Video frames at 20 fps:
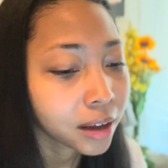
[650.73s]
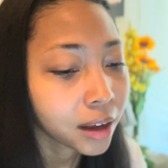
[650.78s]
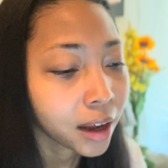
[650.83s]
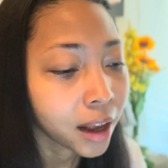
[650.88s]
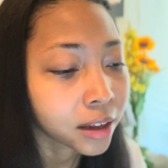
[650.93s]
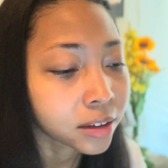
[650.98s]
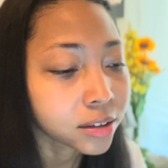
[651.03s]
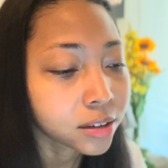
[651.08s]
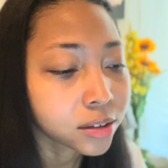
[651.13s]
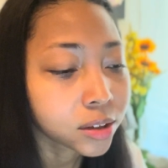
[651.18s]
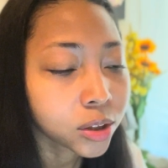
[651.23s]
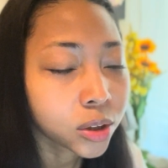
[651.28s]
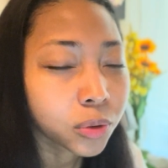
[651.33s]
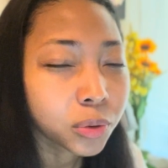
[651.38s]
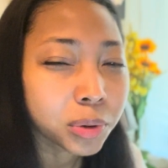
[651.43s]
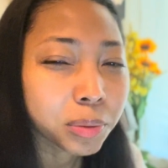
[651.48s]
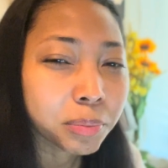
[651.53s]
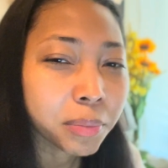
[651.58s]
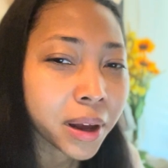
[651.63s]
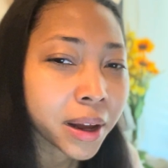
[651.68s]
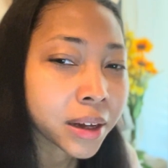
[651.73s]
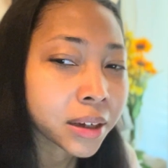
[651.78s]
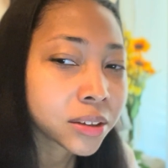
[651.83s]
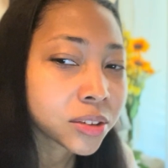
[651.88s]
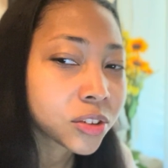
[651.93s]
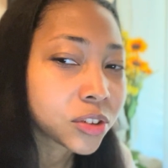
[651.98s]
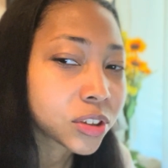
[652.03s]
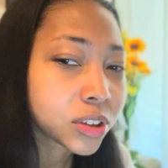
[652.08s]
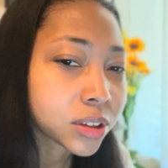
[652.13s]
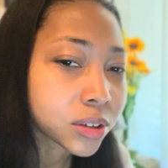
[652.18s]
and still remain
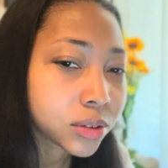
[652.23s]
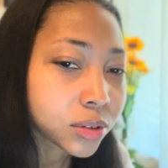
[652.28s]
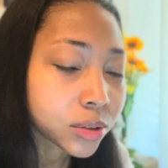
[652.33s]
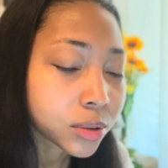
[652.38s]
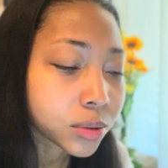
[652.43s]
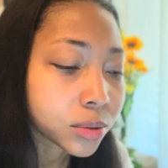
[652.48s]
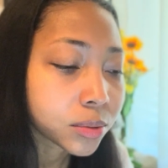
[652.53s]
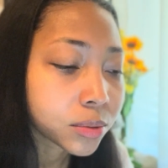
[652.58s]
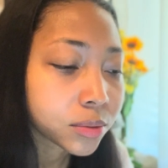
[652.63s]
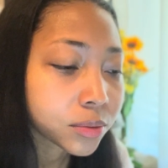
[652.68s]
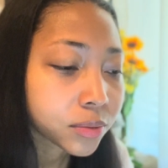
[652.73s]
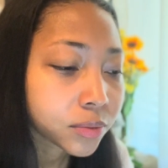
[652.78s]
gentle,